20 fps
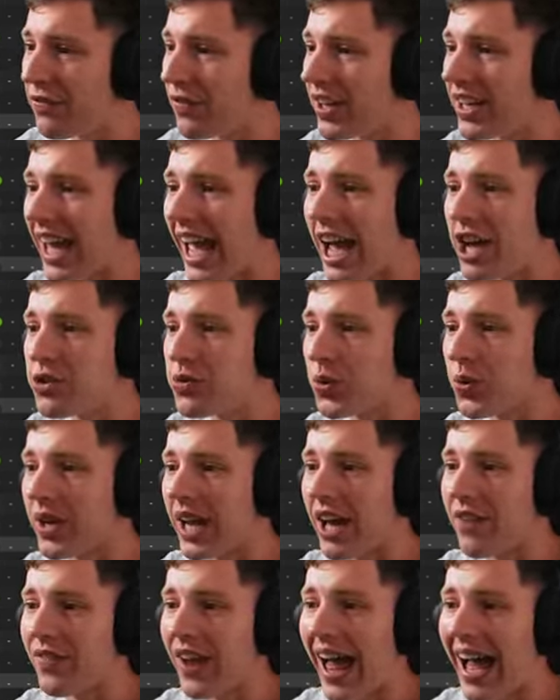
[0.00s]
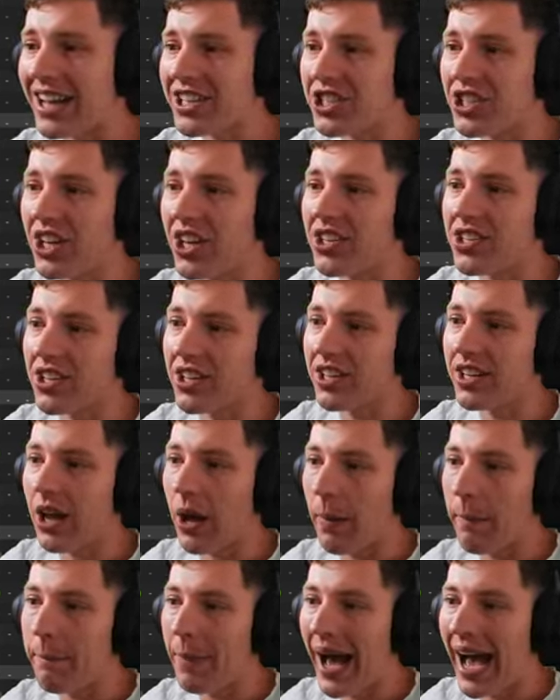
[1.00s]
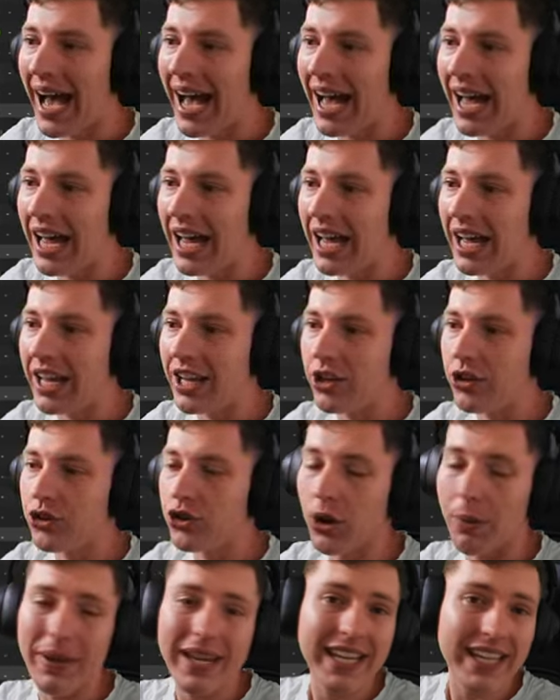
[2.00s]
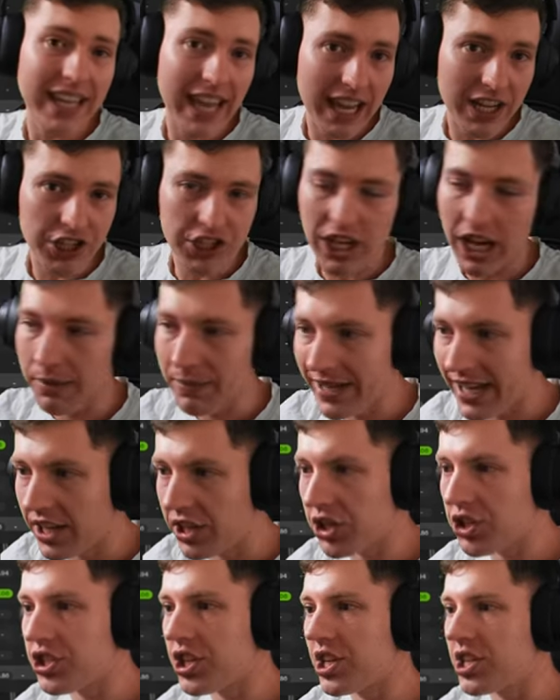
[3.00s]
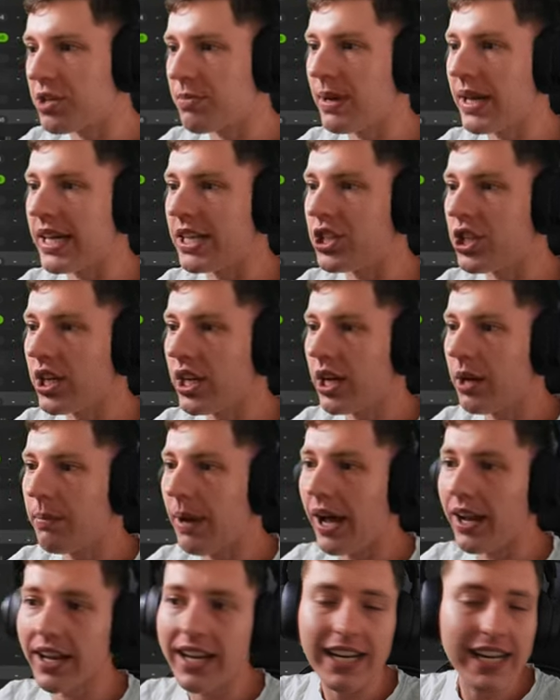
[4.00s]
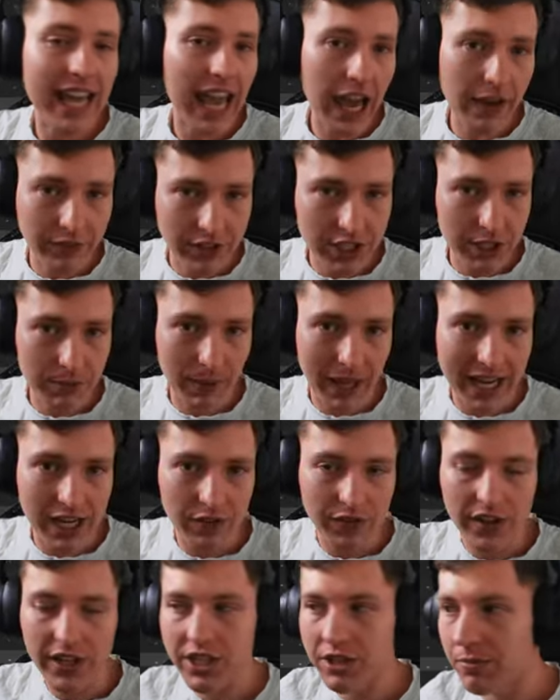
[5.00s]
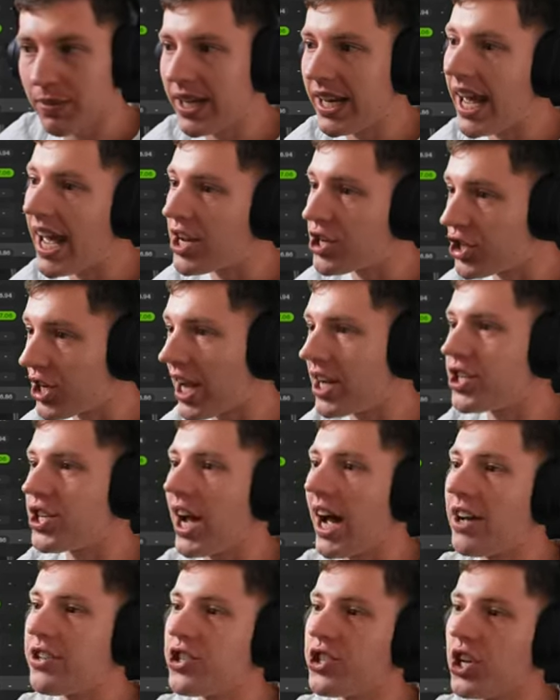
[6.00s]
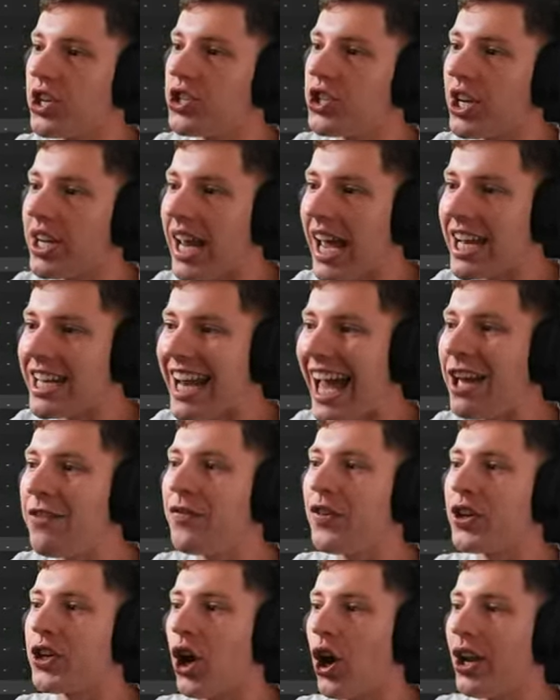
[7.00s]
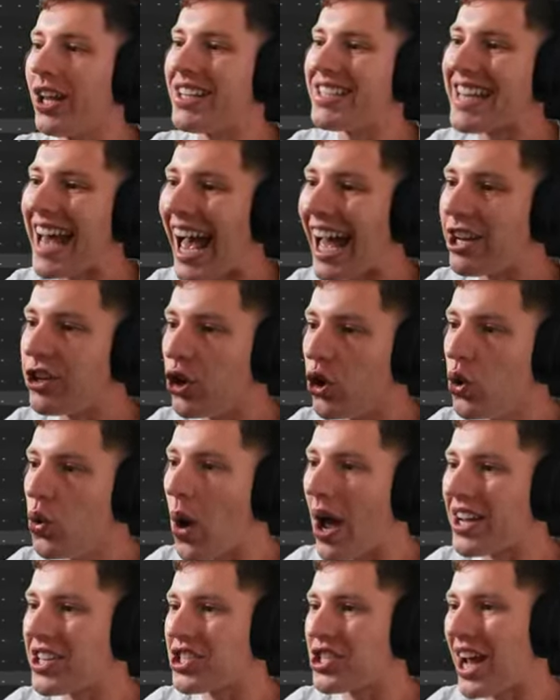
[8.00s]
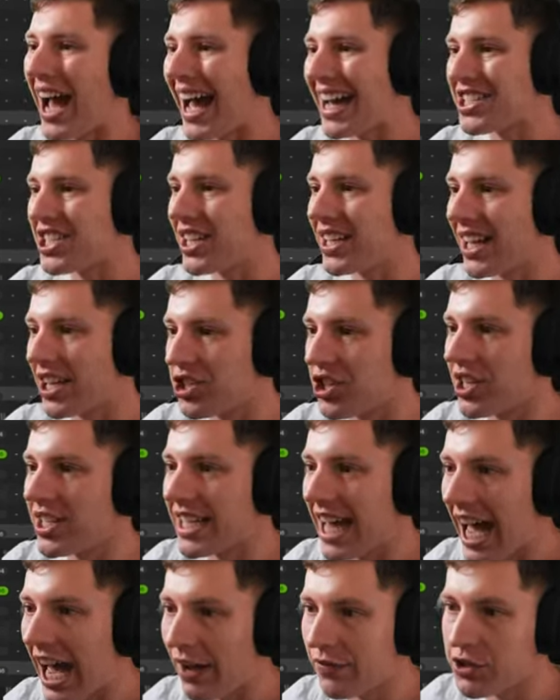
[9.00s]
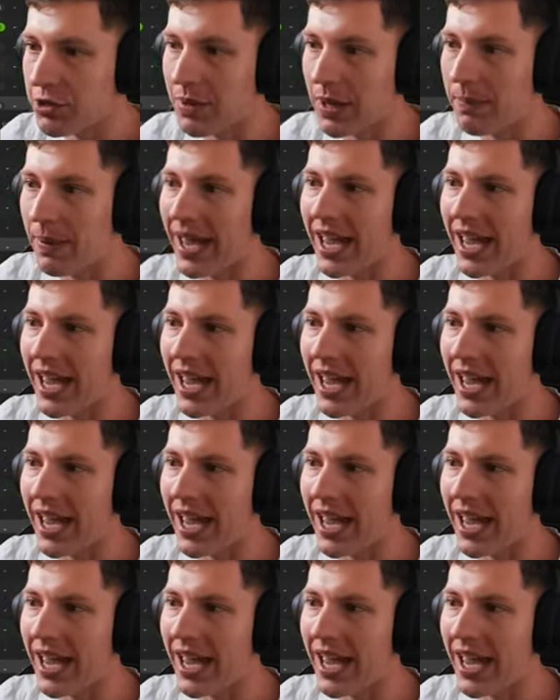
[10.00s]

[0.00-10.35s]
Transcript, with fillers: 11 as we would have last season, bar Dominguez coming in at centre mid, Palhinha having to play defensive mid as Shea Charles is injured, and Nathan Collins, our new starting centre half, to